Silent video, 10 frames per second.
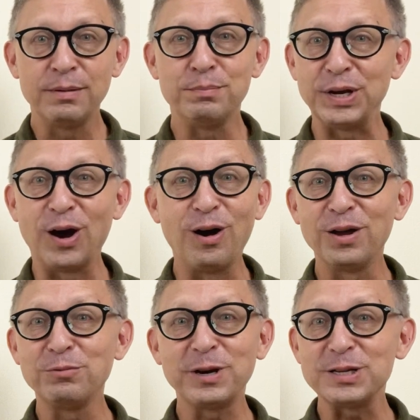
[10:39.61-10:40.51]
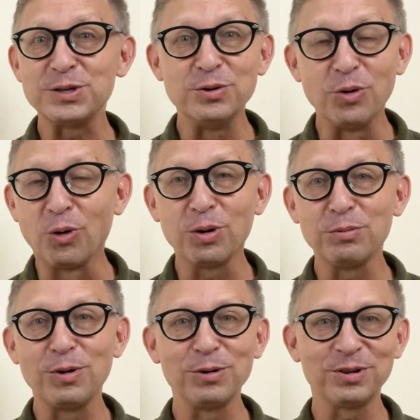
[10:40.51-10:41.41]
beyond what is
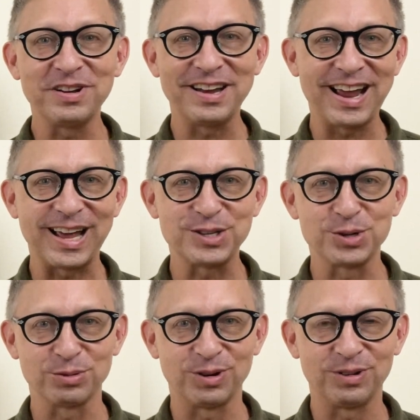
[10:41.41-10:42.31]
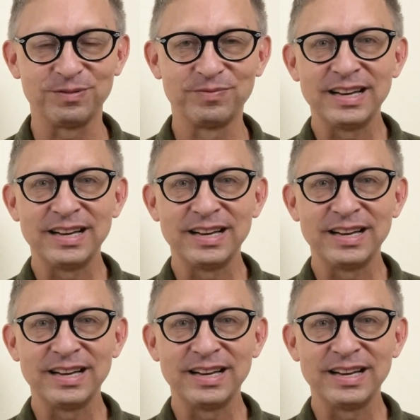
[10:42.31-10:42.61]
normal or natural.